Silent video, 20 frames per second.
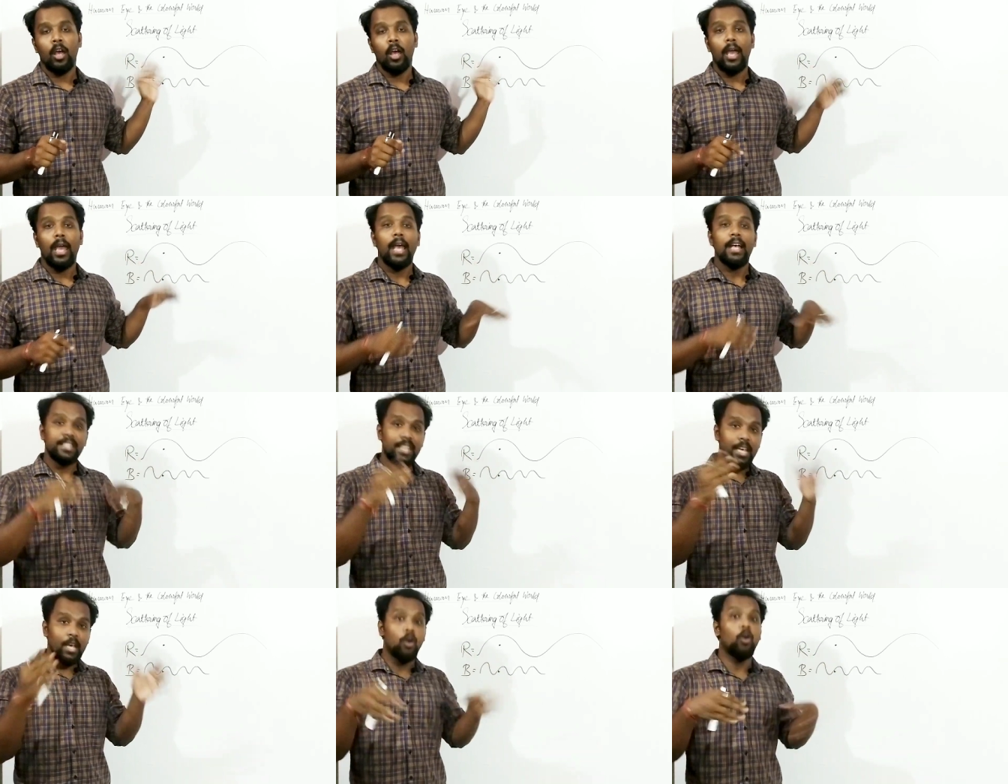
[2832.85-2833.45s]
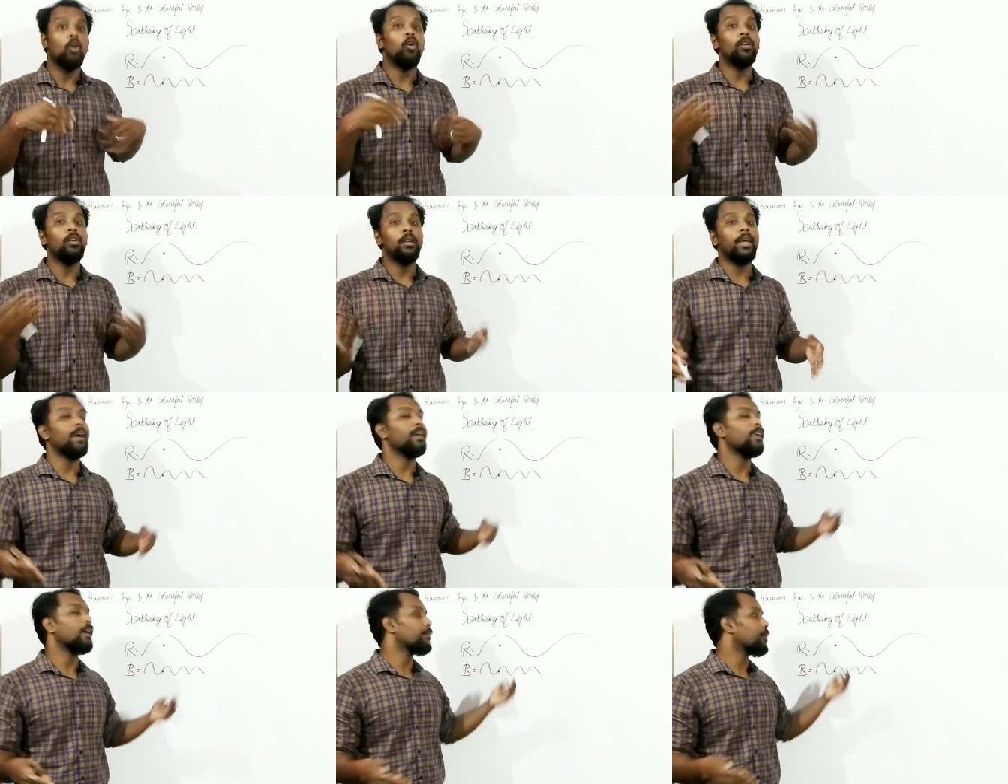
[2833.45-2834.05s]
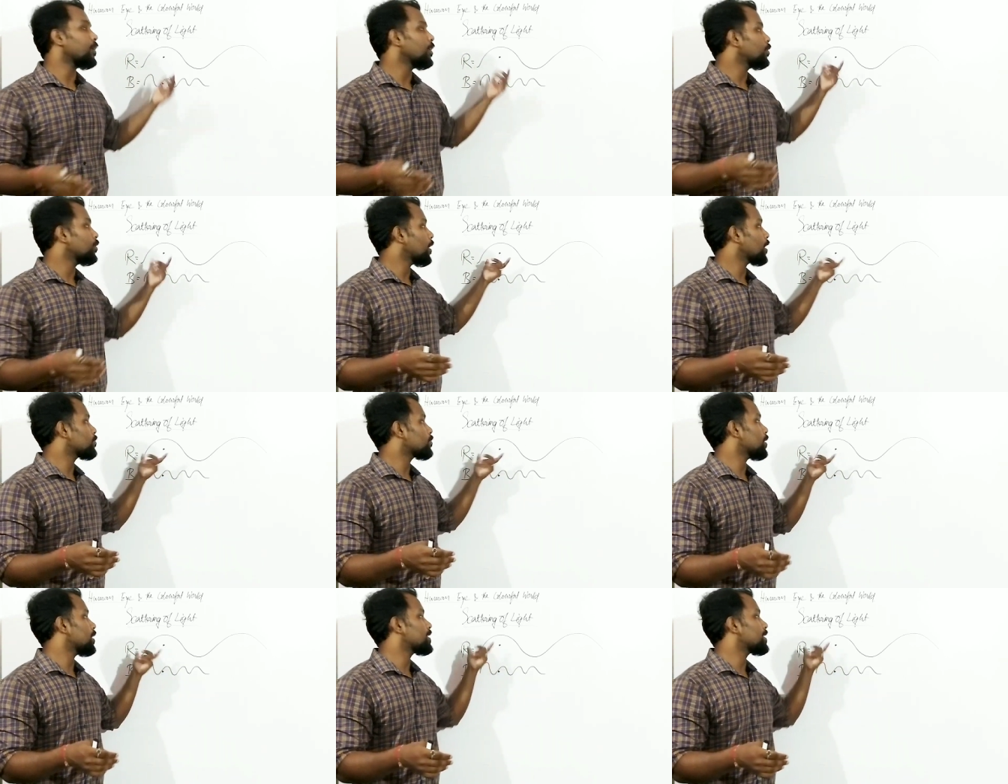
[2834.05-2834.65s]
As a whole, they are able to
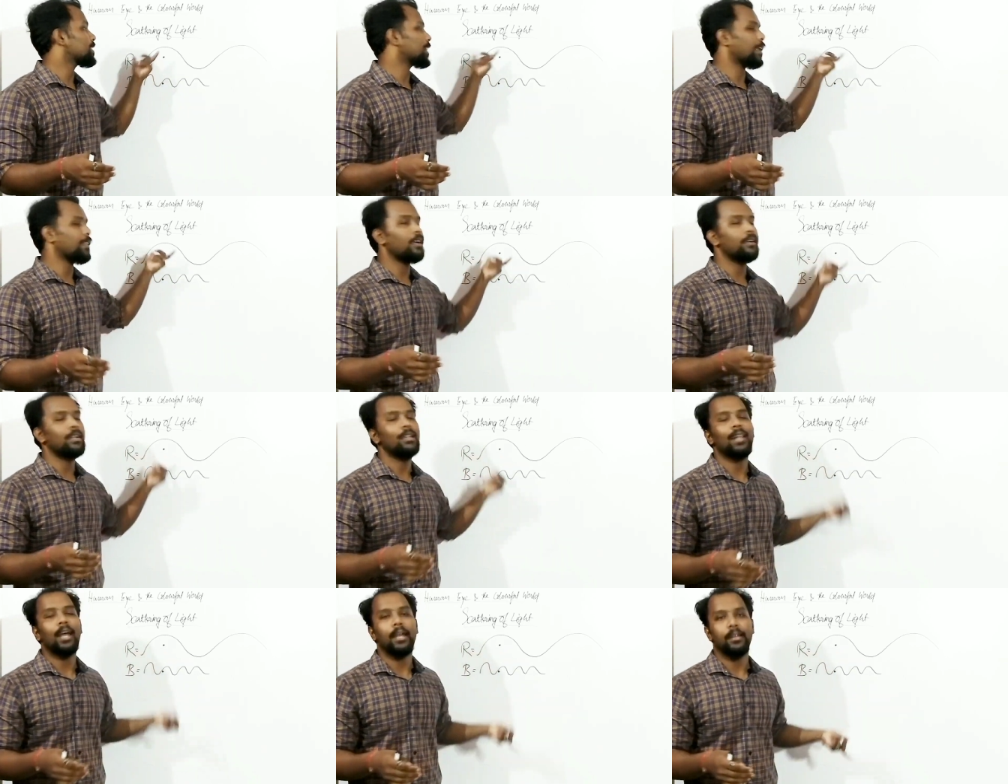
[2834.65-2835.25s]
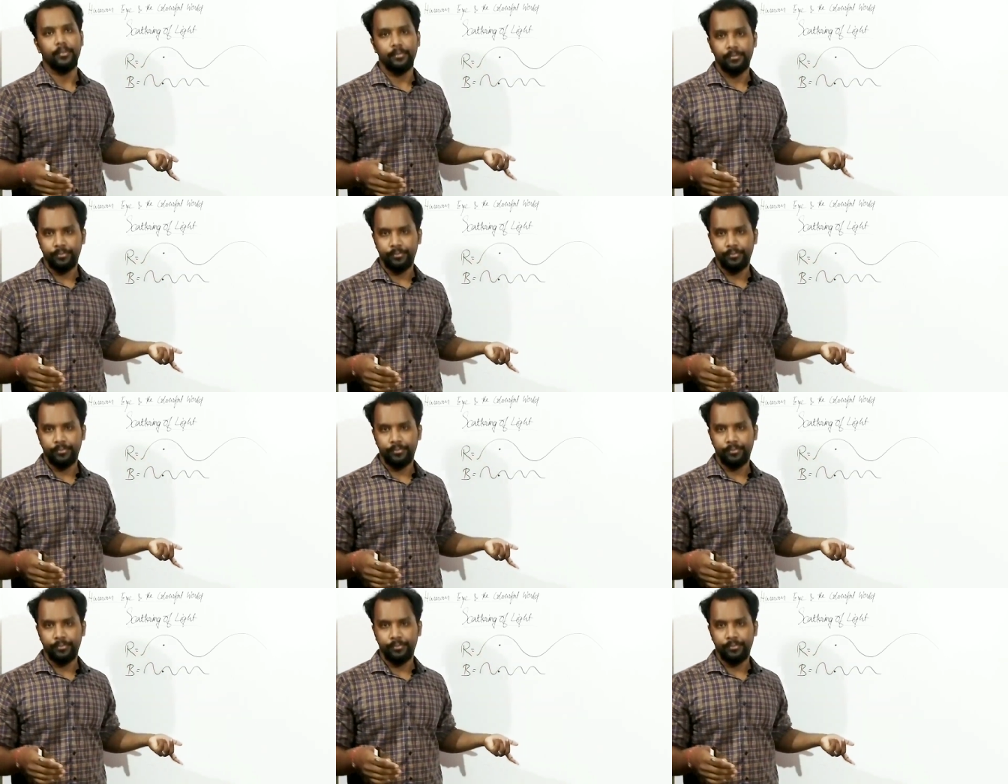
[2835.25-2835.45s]
actually scatter the light.